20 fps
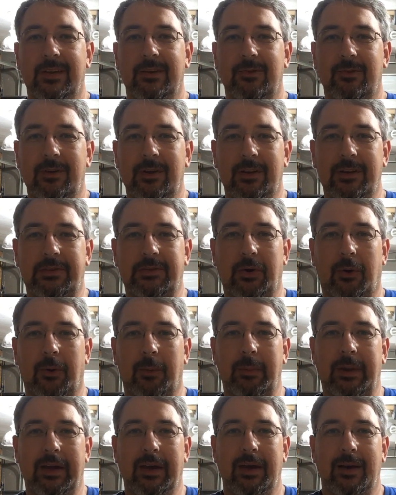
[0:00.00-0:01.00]
really tore
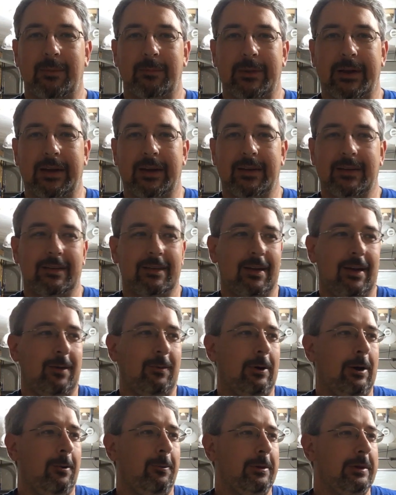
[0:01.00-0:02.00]
me up, man.
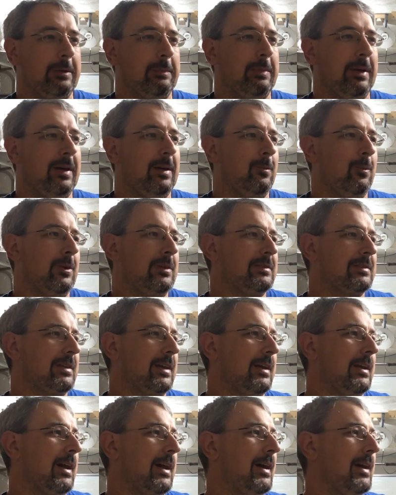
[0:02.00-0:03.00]
I went to bed
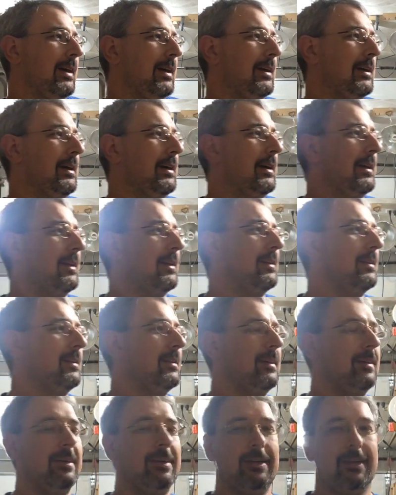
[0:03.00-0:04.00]
Wednesday night and,
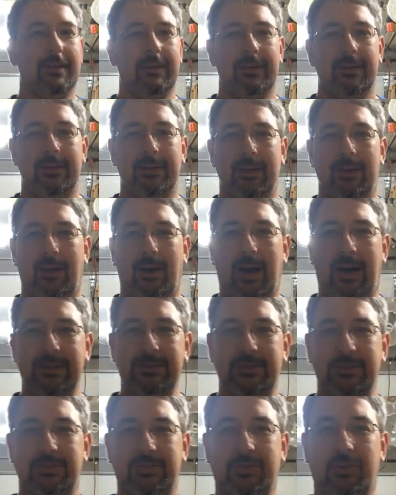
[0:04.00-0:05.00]
you know, I
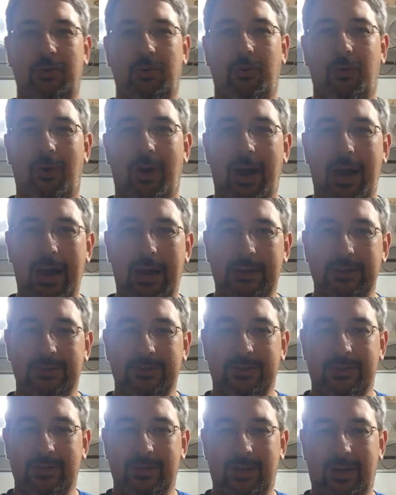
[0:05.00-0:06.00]
just
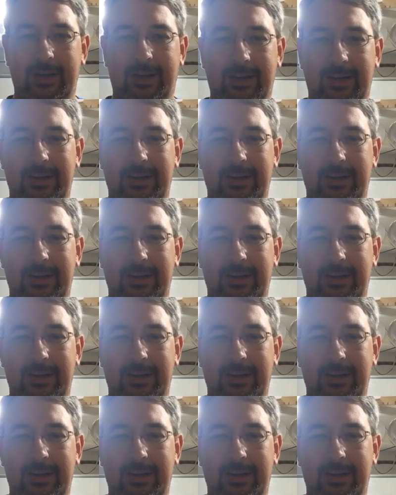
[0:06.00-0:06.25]
crashed like I